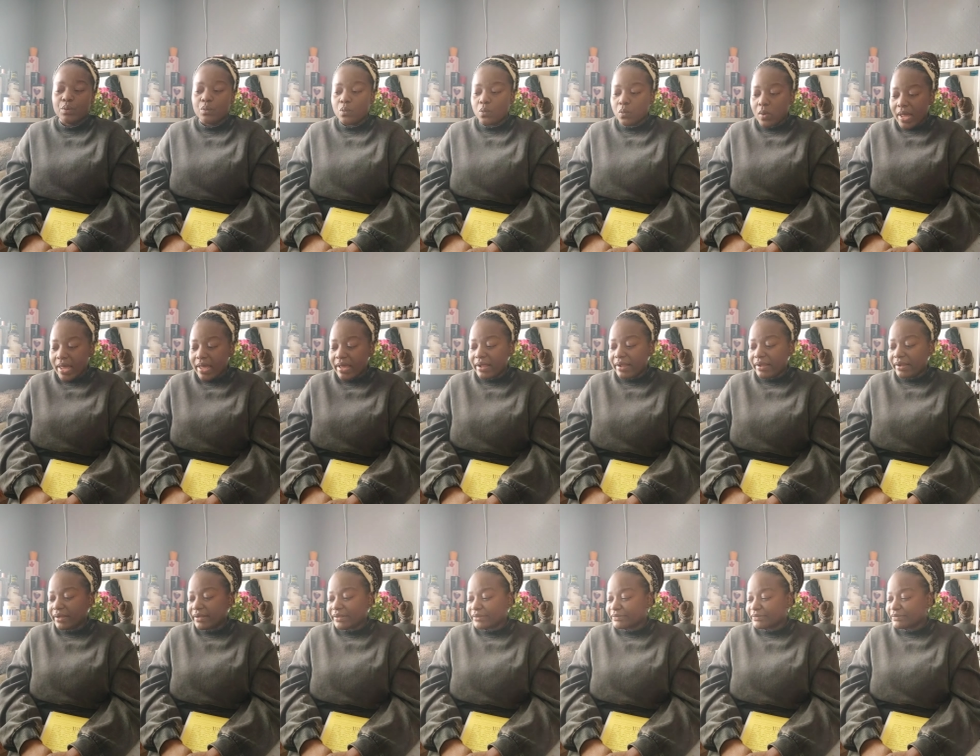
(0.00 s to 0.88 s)

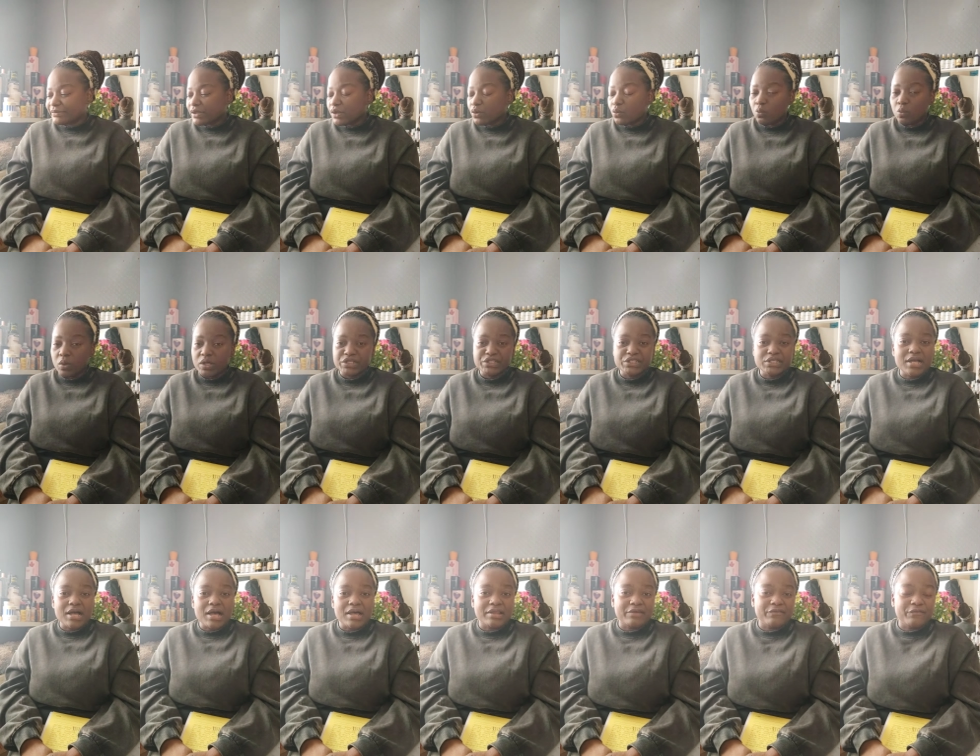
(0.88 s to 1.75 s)
Well, when she
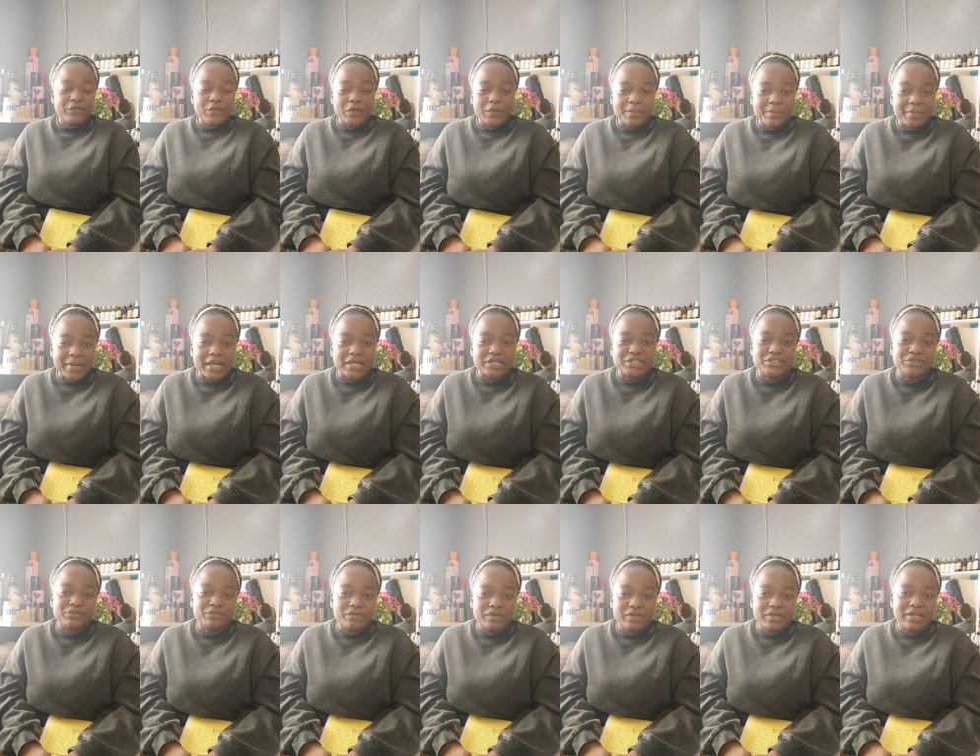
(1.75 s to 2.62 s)
got her phone back,
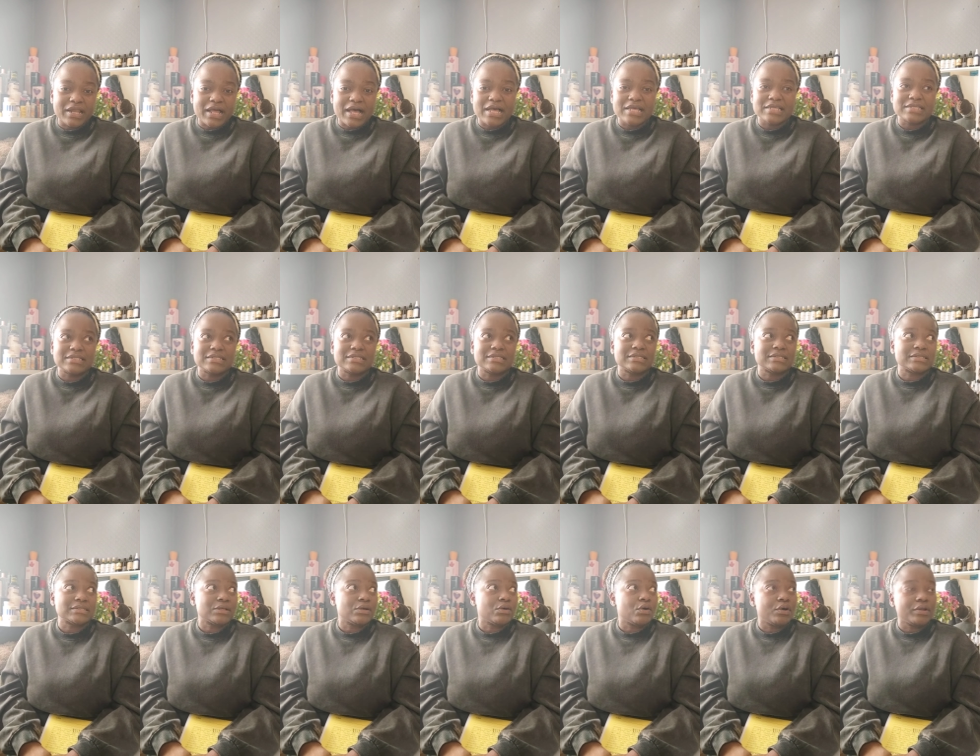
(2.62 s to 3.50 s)
she
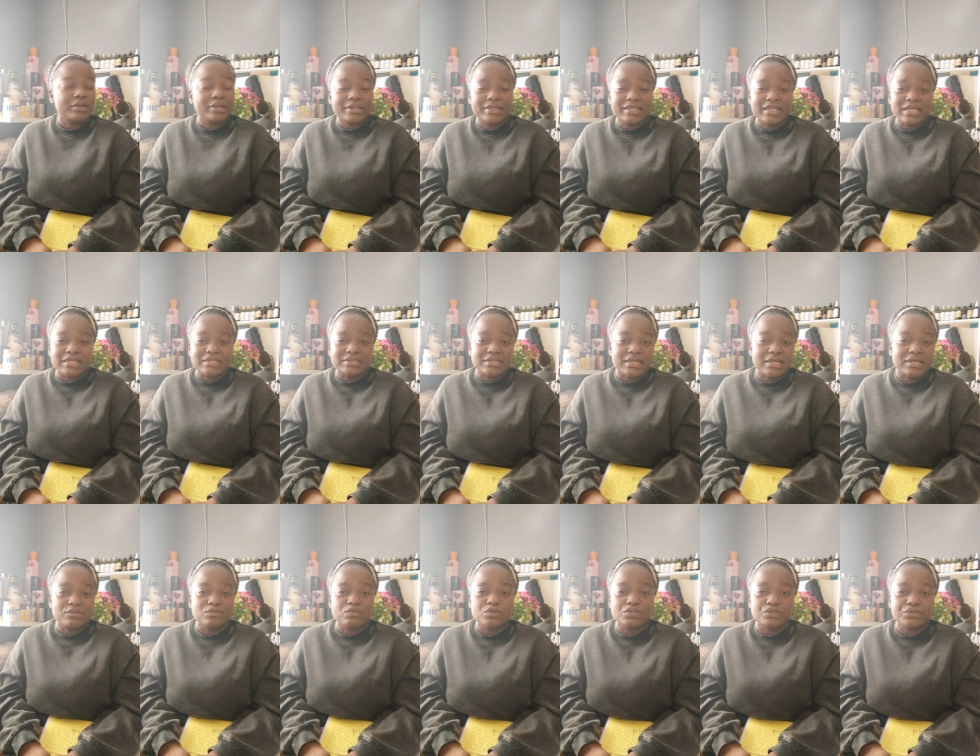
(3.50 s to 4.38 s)
realized other things
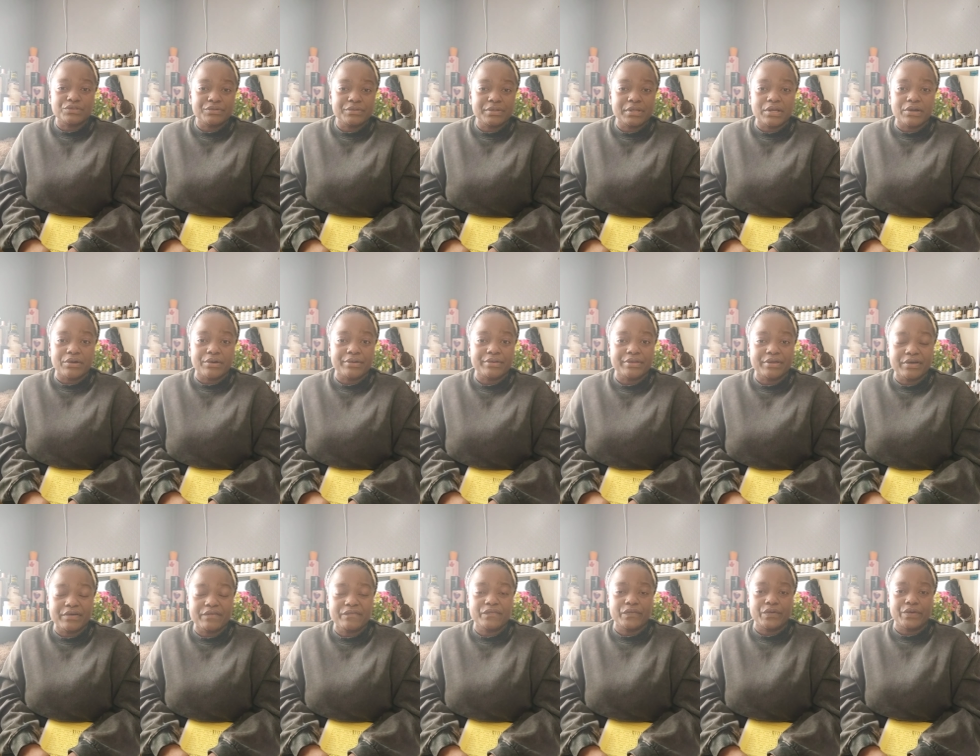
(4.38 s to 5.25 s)
that he was doing on
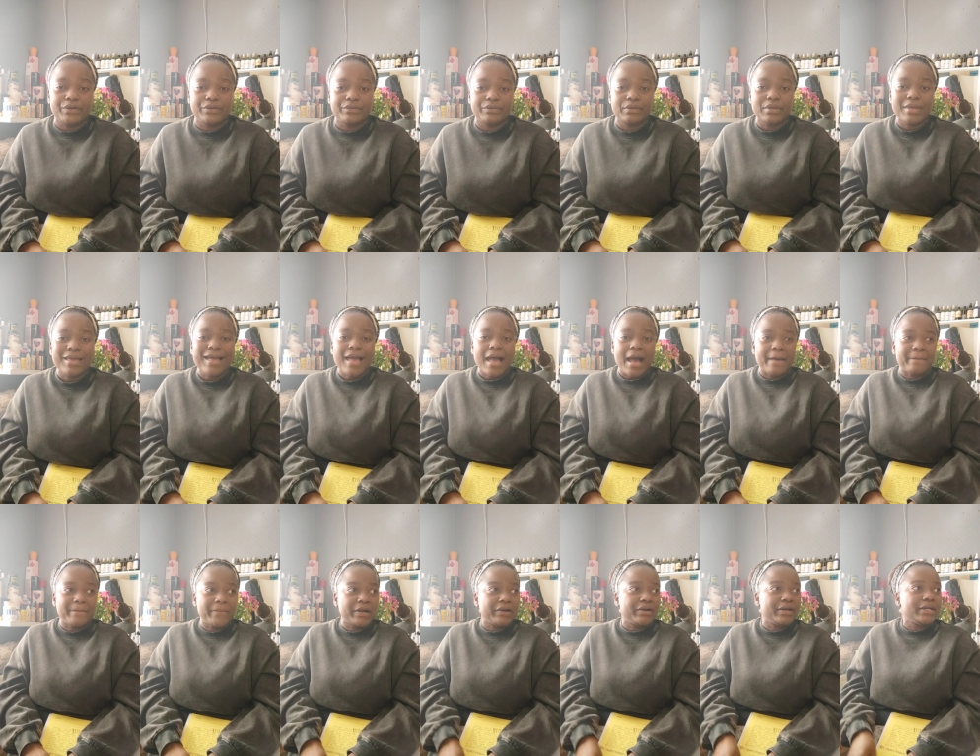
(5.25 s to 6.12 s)
her phone.
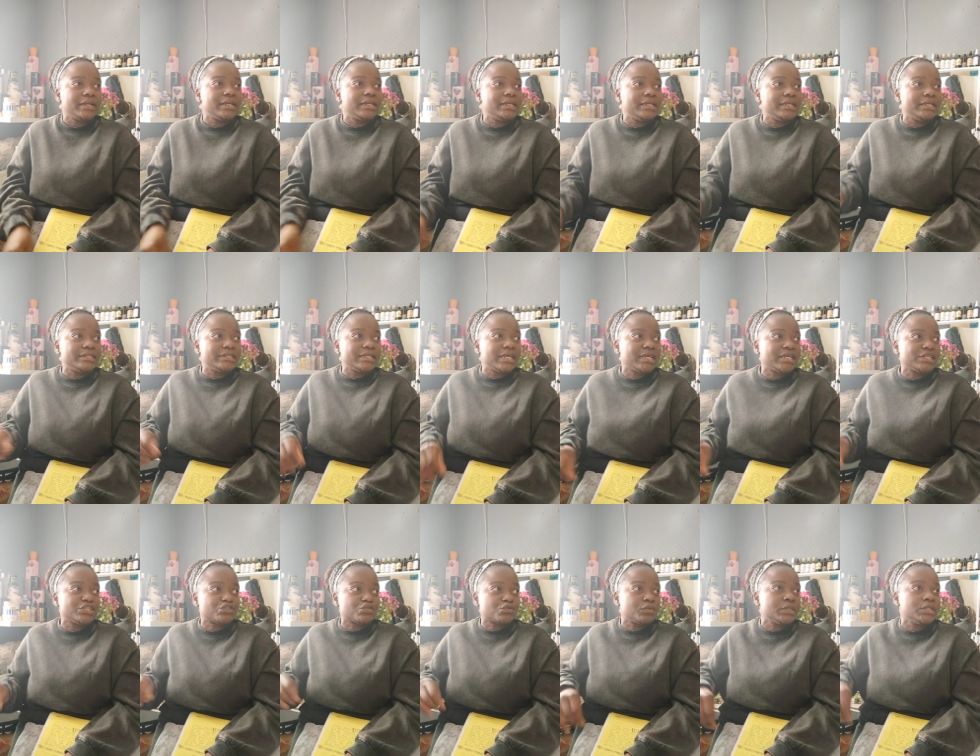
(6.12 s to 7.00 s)
Apparently, he take
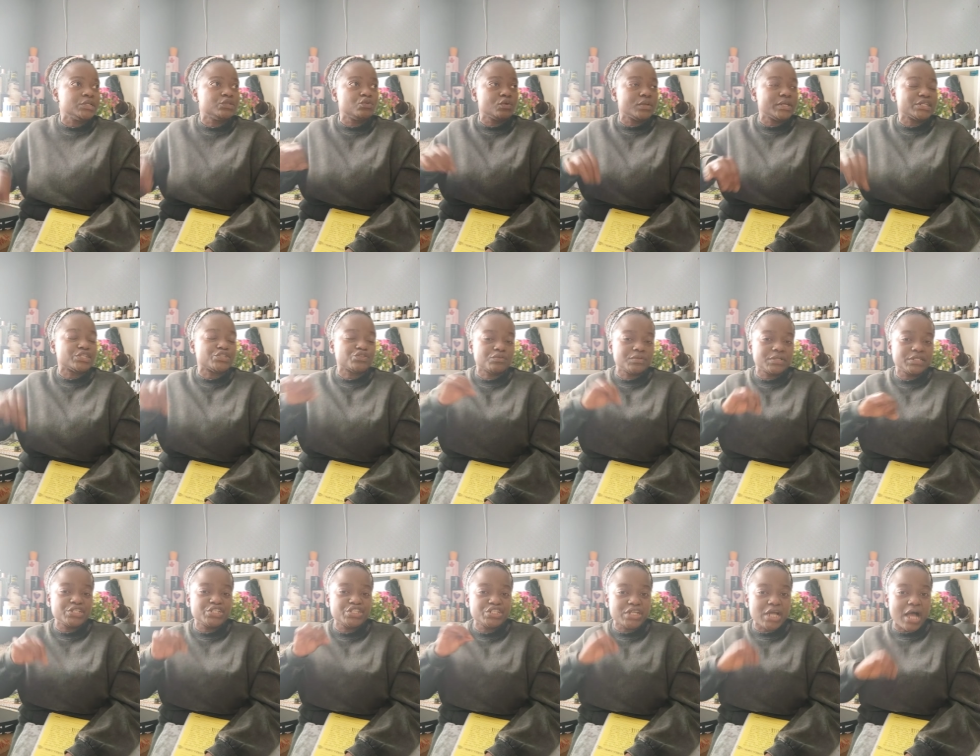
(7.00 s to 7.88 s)
a, he took a
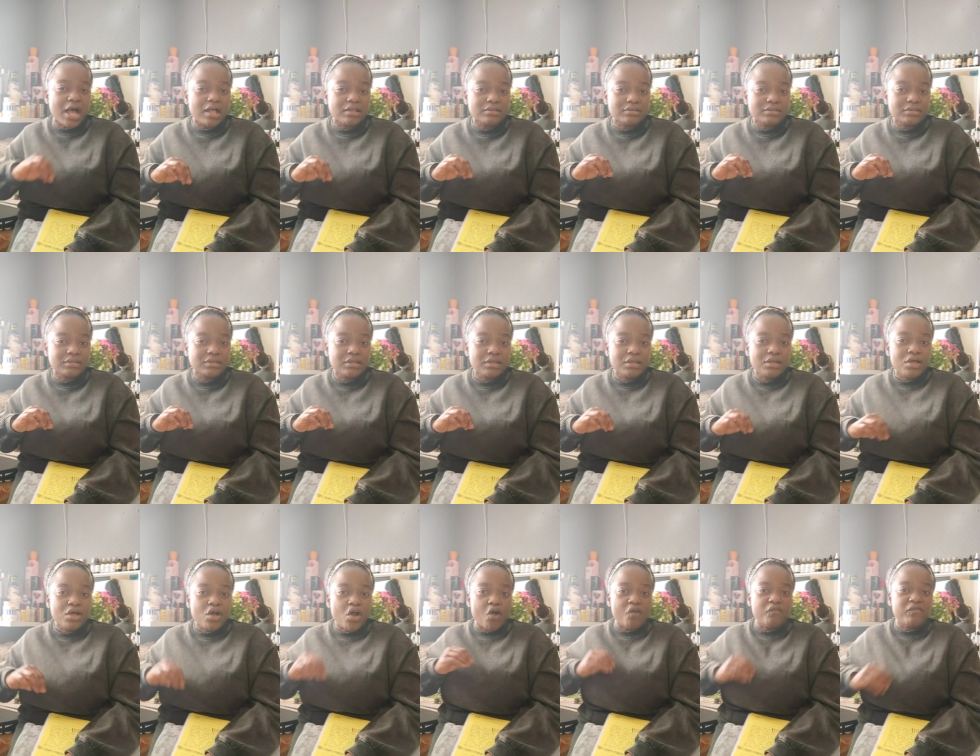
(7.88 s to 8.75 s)
screenshot
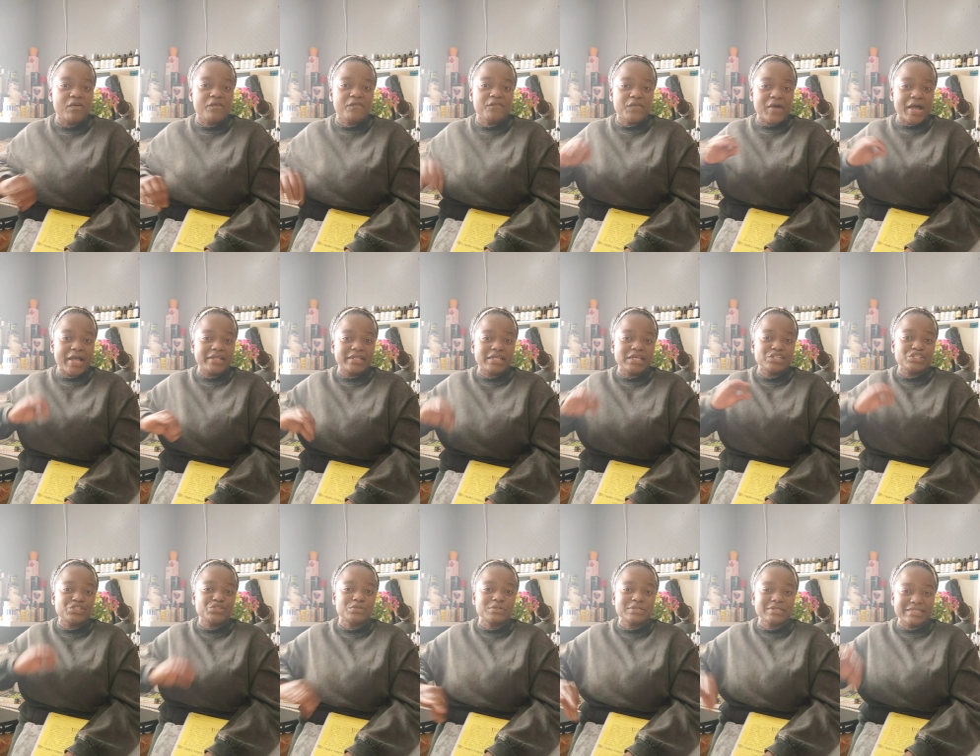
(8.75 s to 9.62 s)
of her
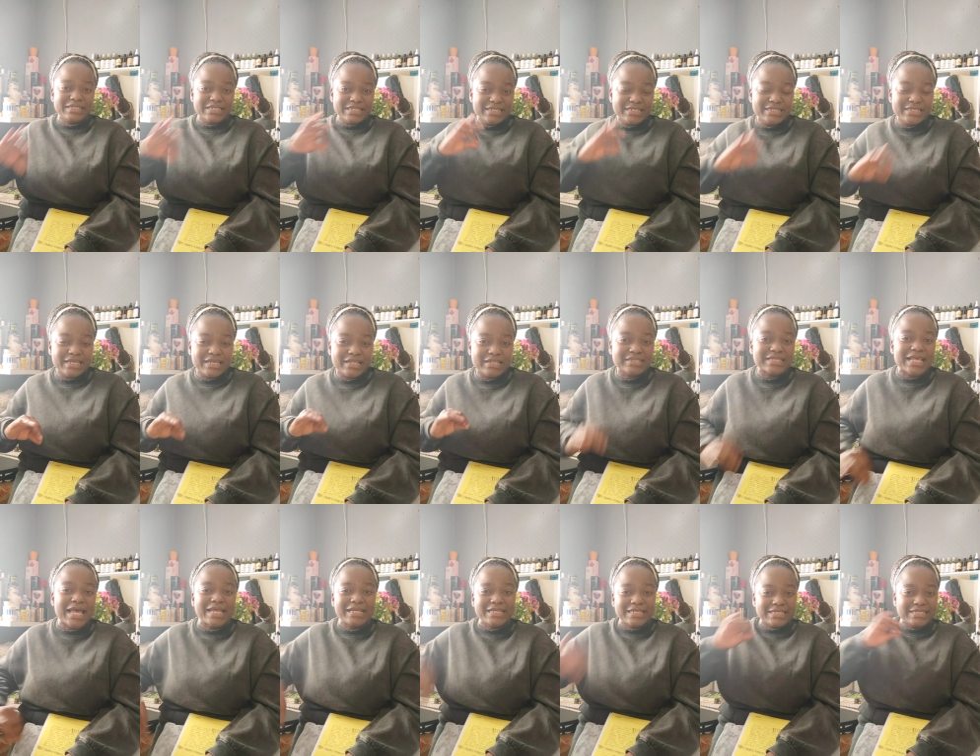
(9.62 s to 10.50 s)
financial details
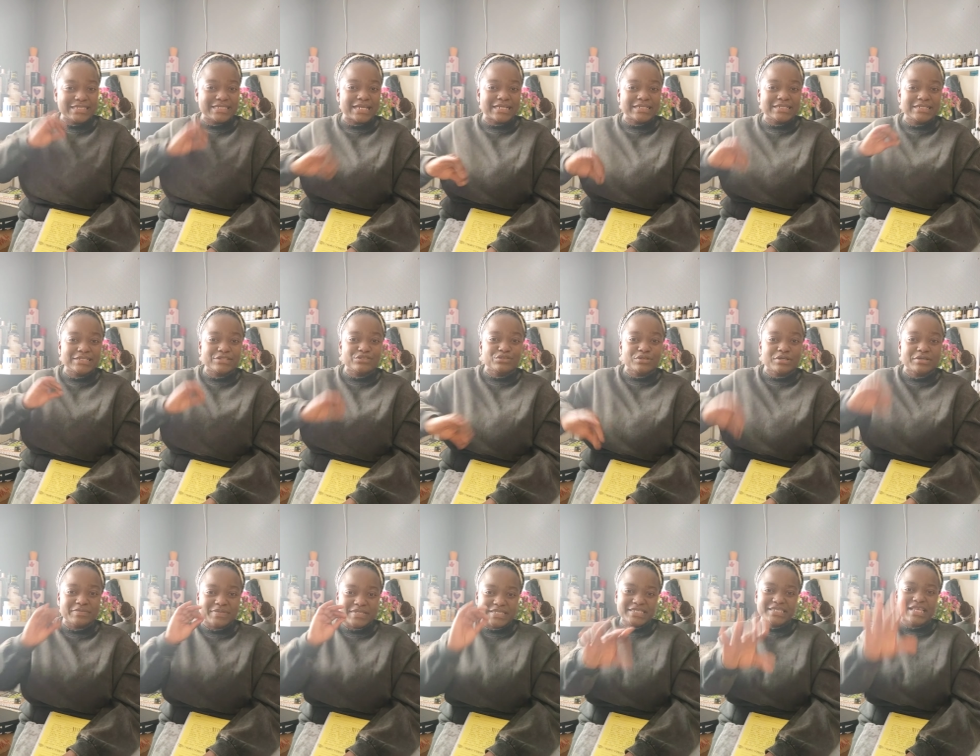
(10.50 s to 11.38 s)
and he sent it to
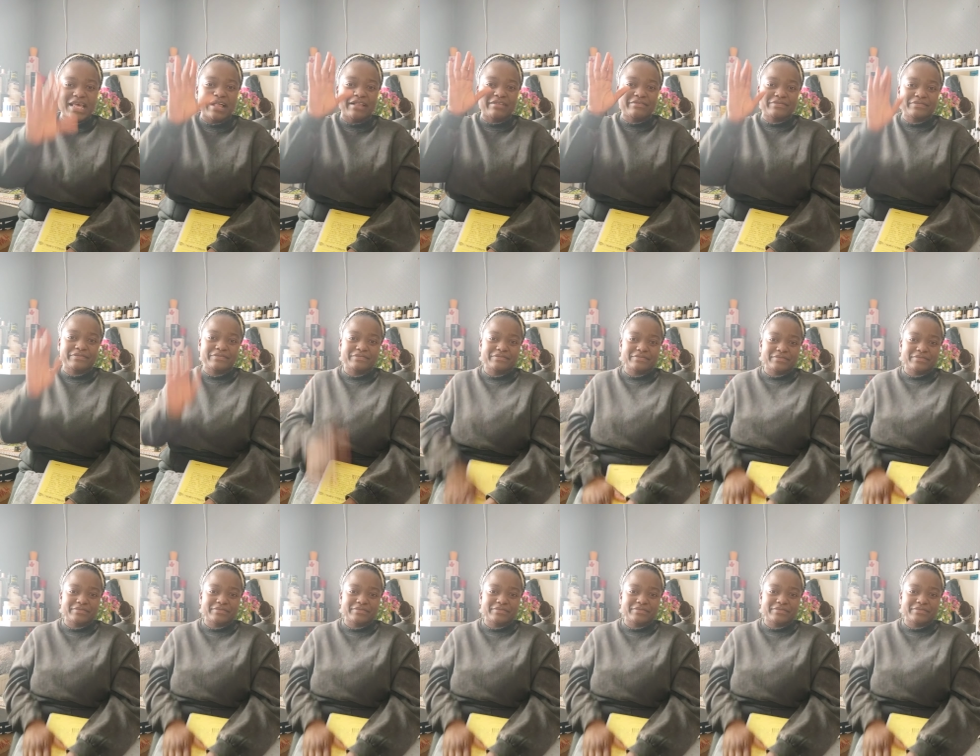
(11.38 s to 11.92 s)
himself.